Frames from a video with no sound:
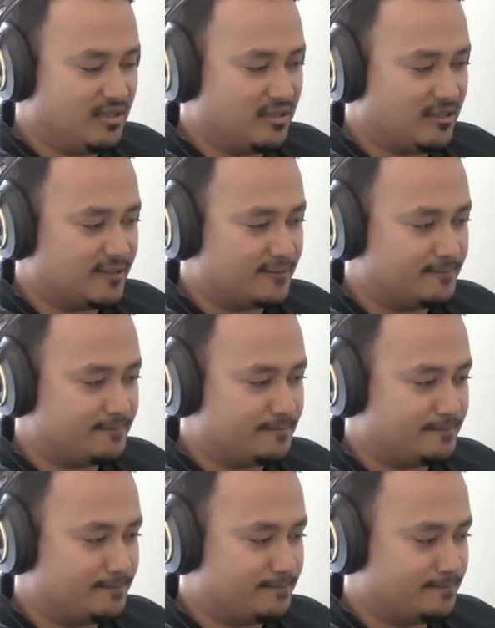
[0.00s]
Um,
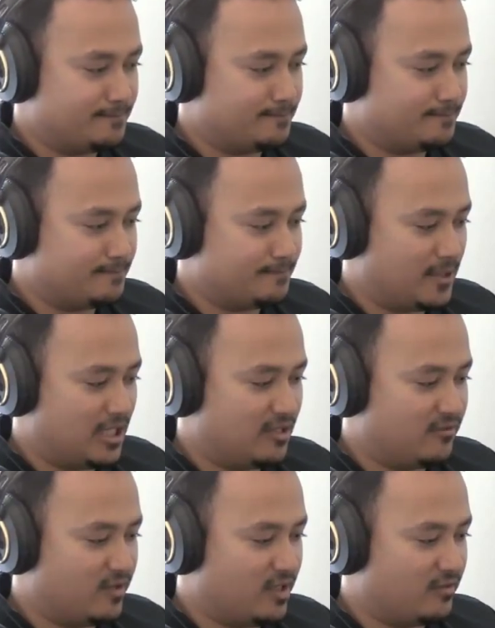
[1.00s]

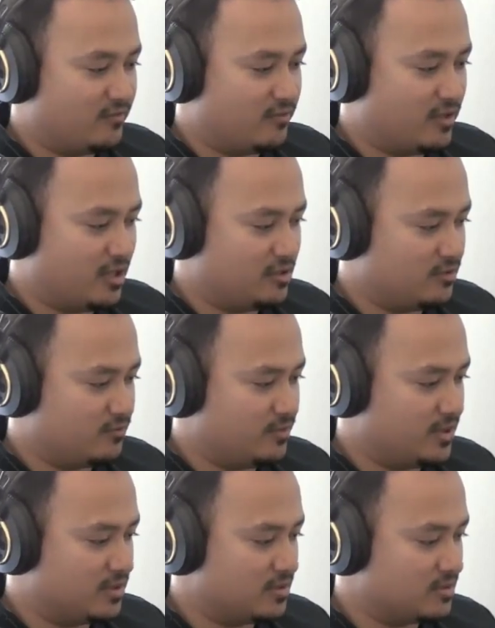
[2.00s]
I've I've kind of
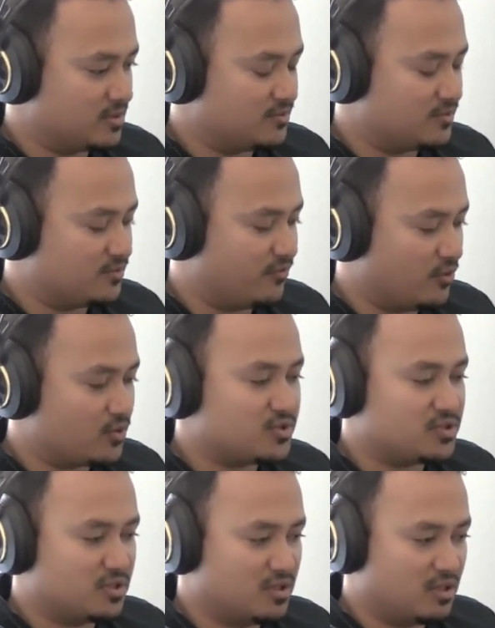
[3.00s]
been
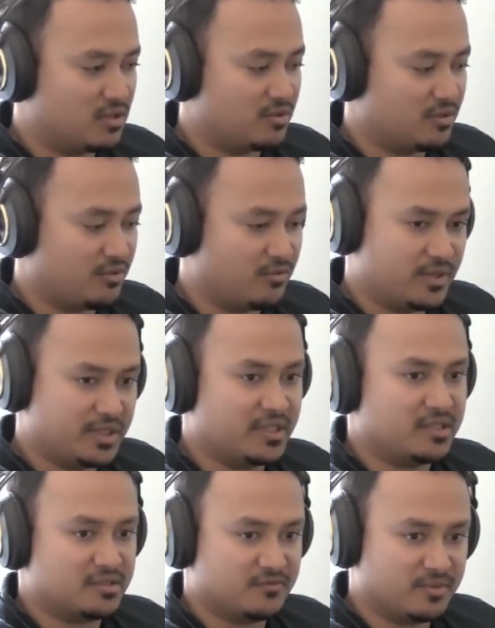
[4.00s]
focusing a lot on the 3D
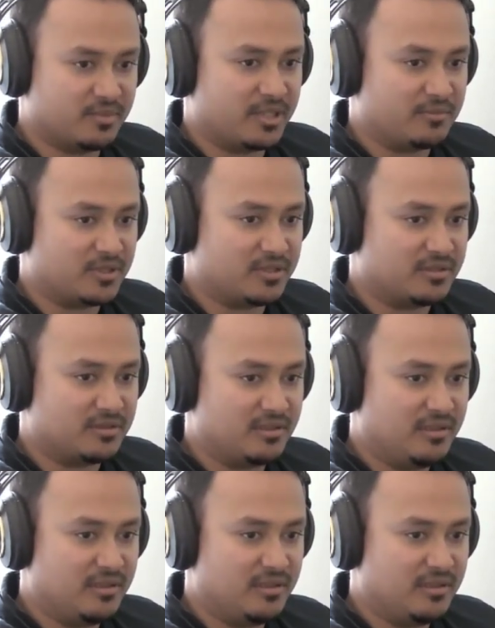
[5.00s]
end of the pipeline.